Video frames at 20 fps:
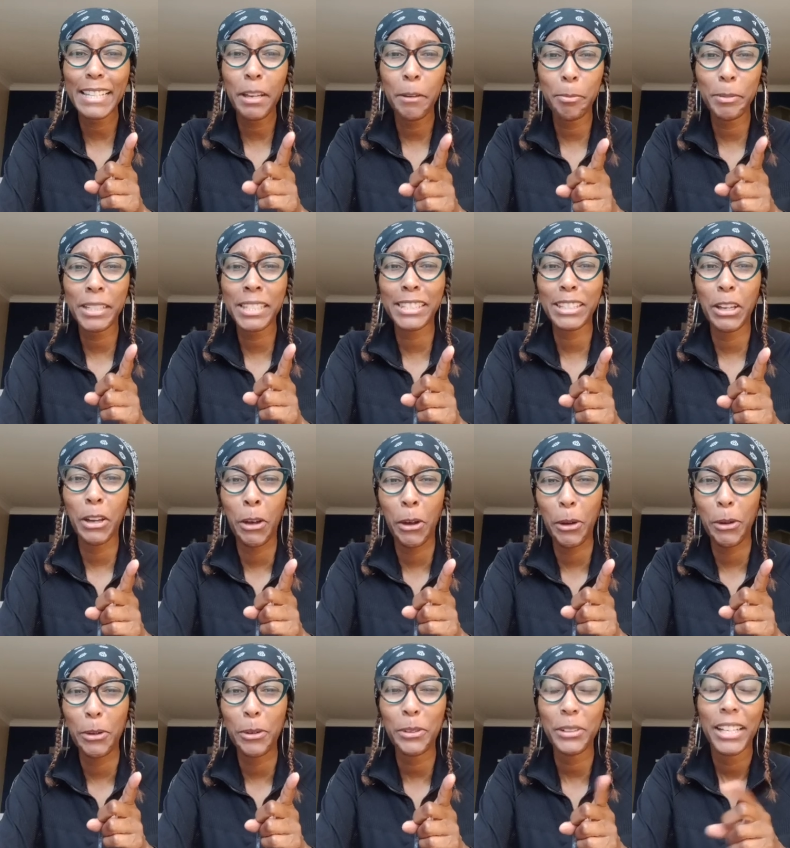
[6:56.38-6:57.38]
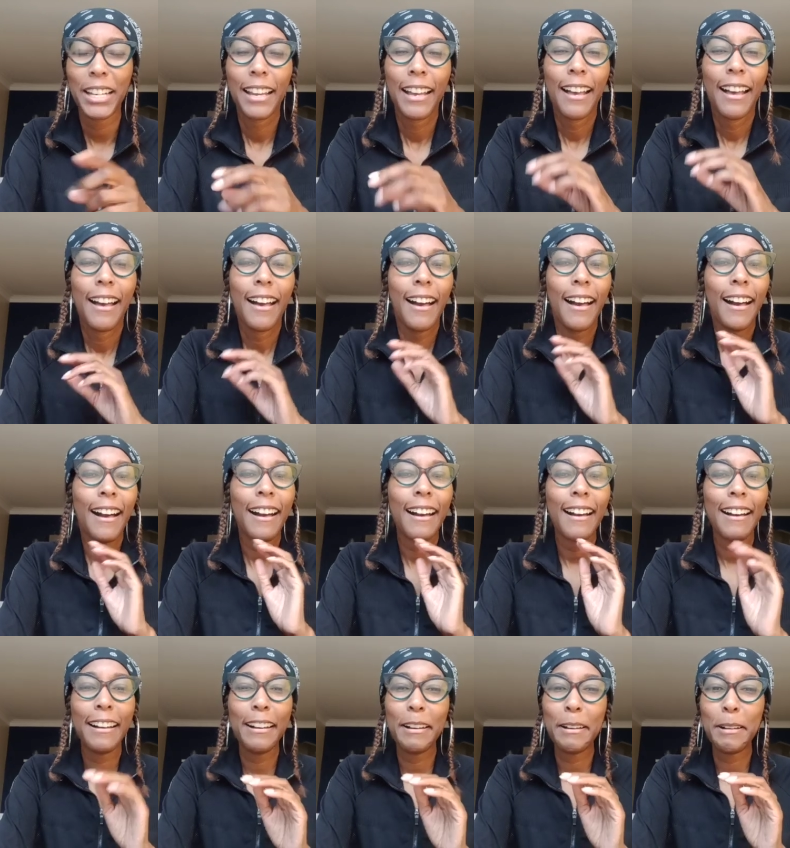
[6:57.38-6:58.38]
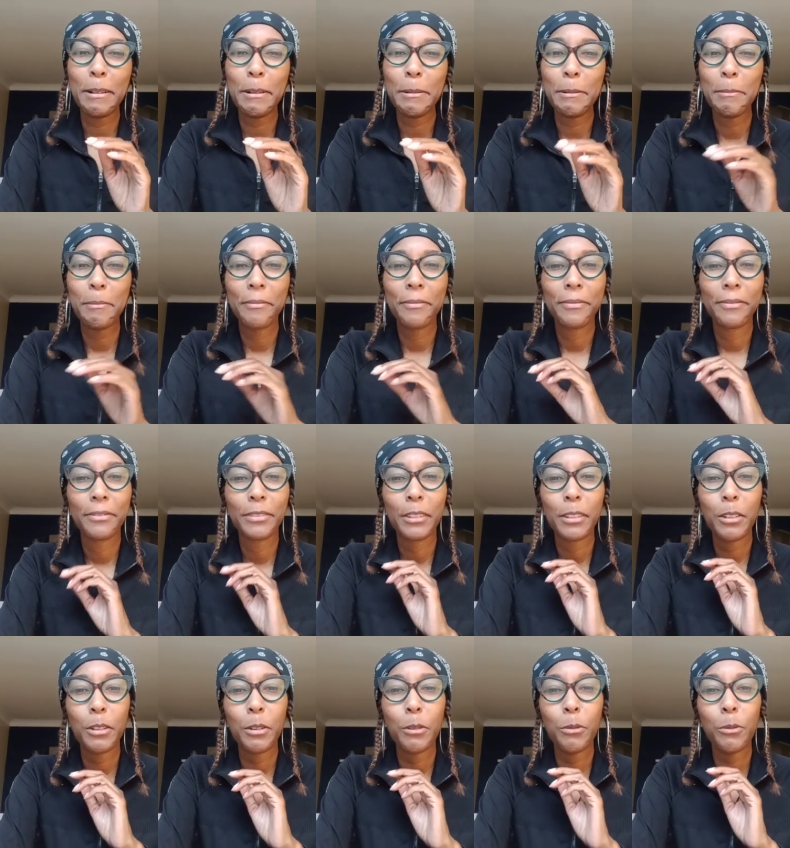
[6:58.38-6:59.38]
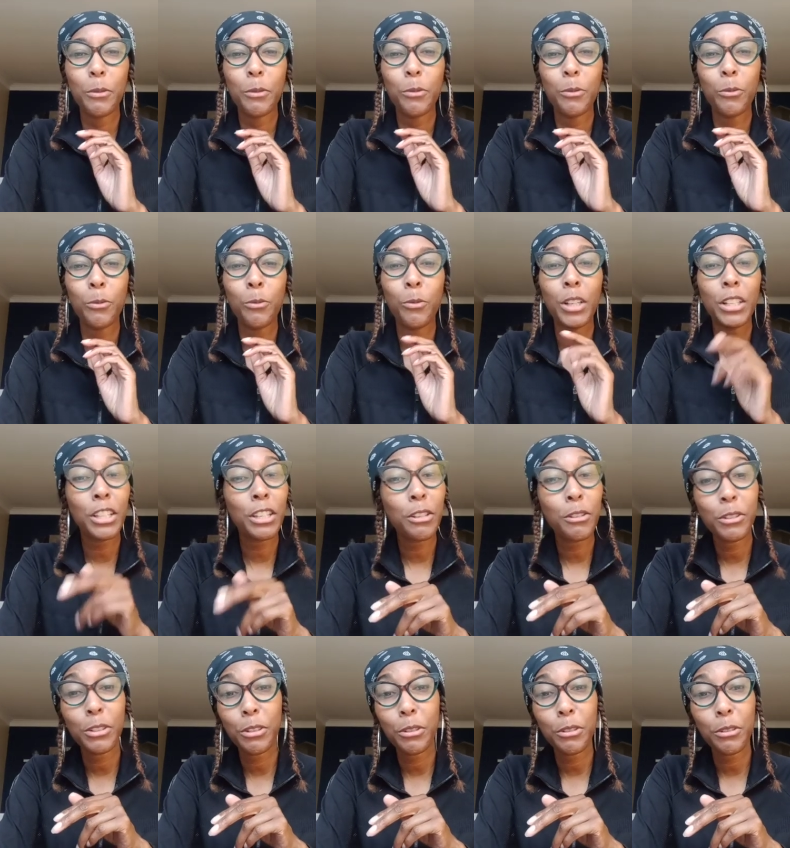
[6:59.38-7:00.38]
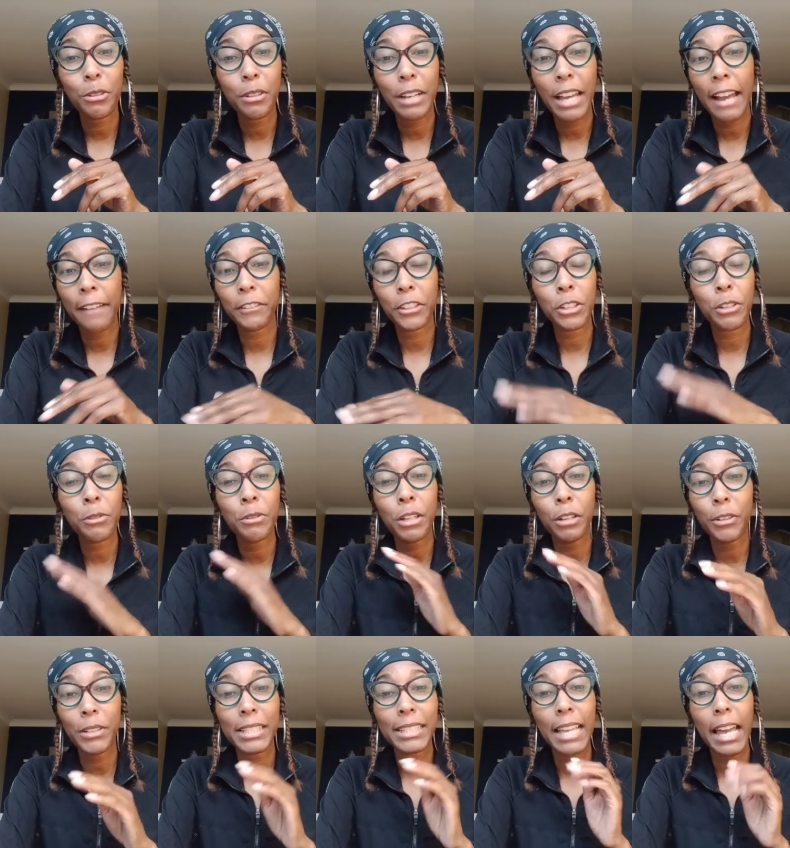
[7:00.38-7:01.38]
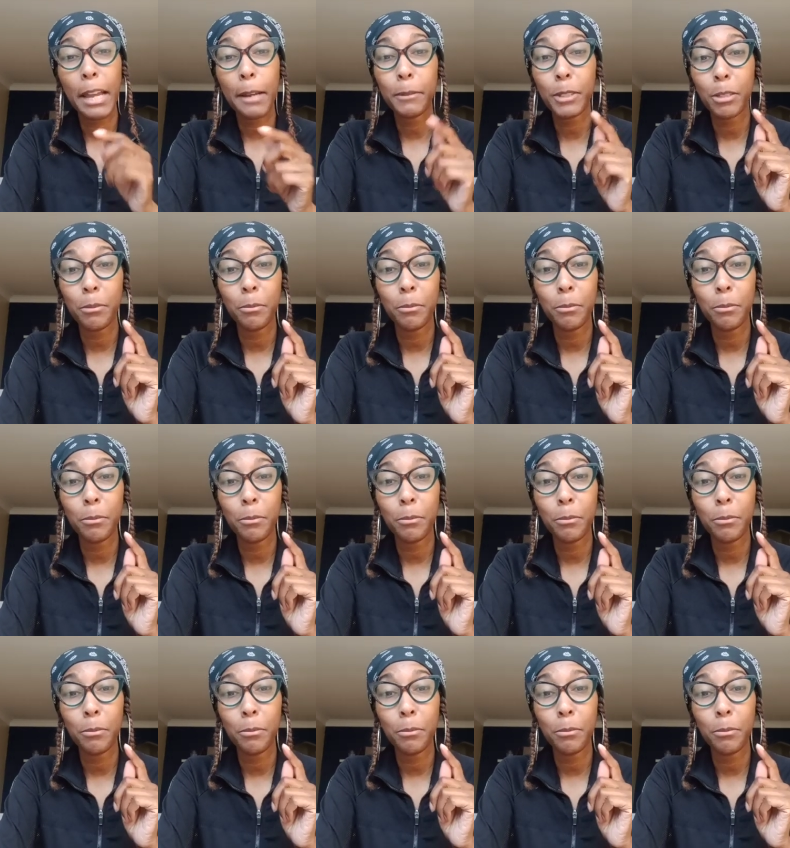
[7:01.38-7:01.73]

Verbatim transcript: episode. Um, what do you do after you know it's time to